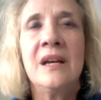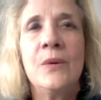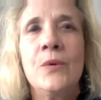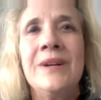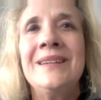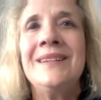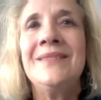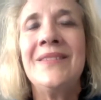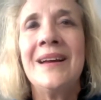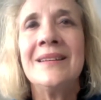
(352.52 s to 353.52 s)
were in
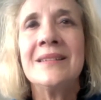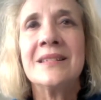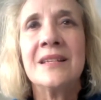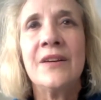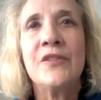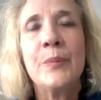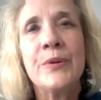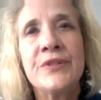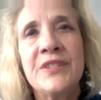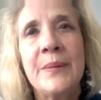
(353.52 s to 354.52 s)
advance of the
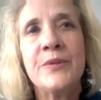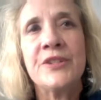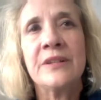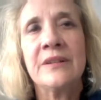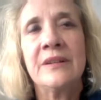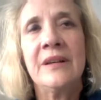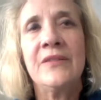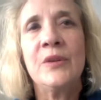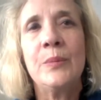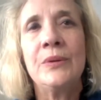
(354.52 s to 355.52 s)
perception
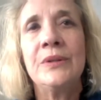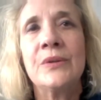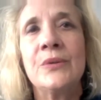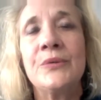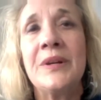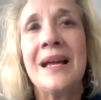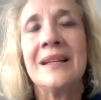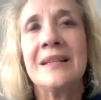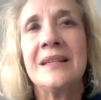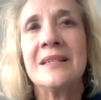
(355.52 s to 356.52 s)
of the political
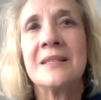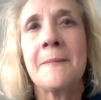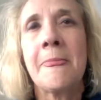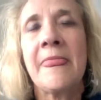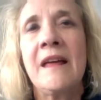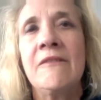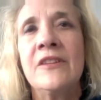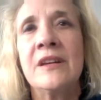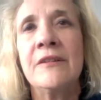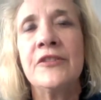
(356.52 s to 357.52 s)
realities of the
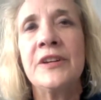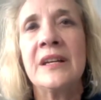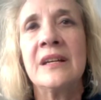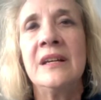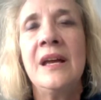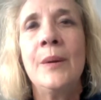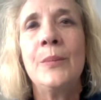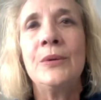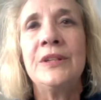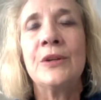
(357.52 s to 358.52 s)
governing
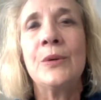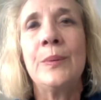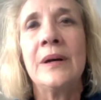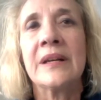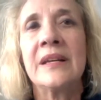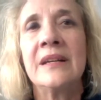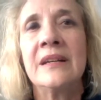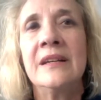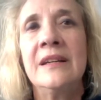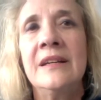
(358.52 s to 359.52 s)
political body.
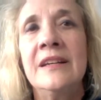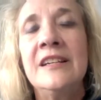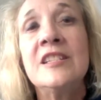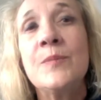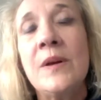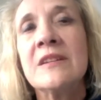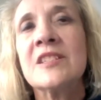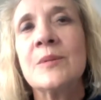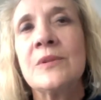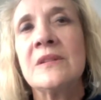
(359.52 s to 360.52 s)
It's
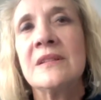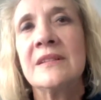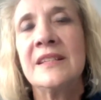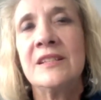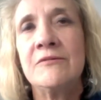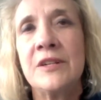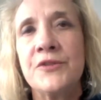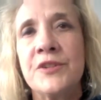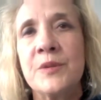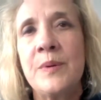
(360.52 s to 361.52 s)
possible that in
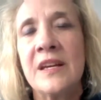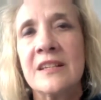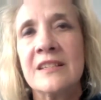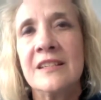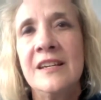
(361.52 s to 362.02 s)
retrospect,